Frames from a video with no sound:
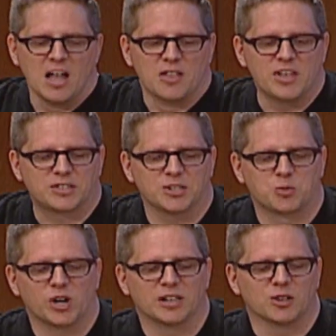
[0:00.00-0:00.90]
This is
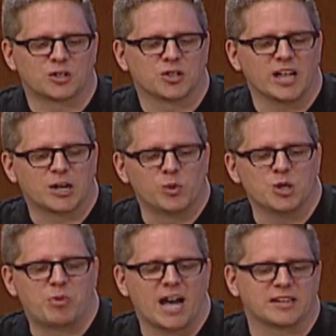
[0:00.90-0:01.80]
what it looks like when
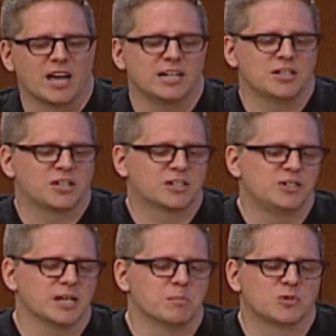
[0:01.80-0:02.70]
you pack 96
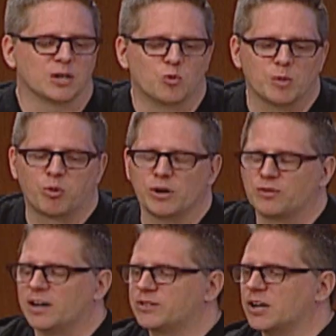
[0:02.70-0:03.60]
DIMMs and 1.5
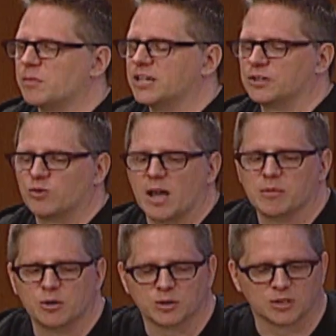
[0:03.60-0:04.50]
terabytes of RAM
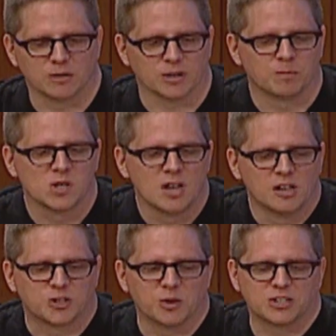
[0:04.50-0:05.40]
into a server.
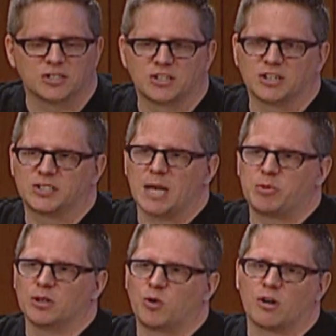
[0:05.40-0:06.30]
So this is an
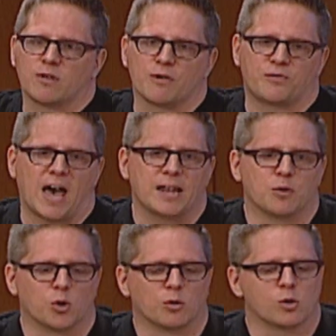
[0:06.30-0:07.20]
example of one of our fat
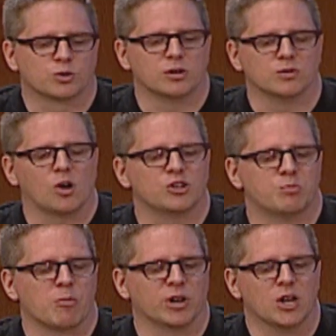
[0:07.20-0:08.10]
or sort of large
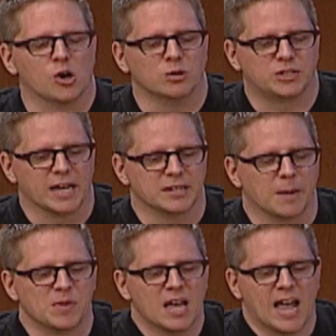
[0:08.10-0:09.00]
memory nodes. And
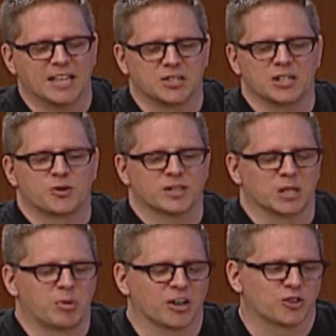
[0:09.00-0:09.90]
it's an
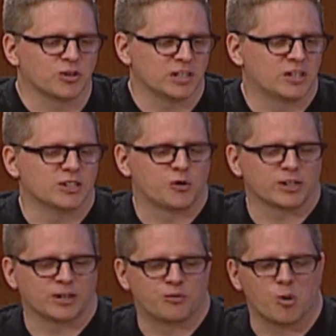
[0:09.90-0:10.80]
interesting picture. It's an
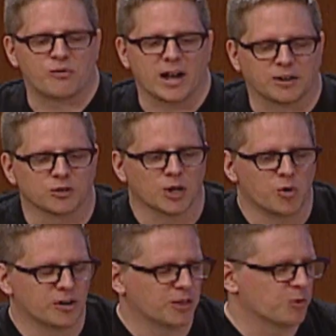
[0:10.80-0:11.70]
interesting form factor, so I
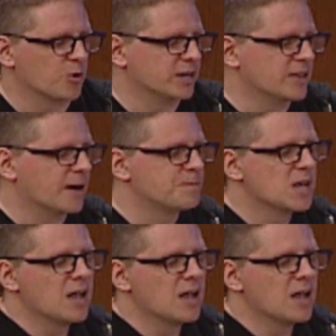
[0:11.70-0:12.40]
wanted to throw it in there.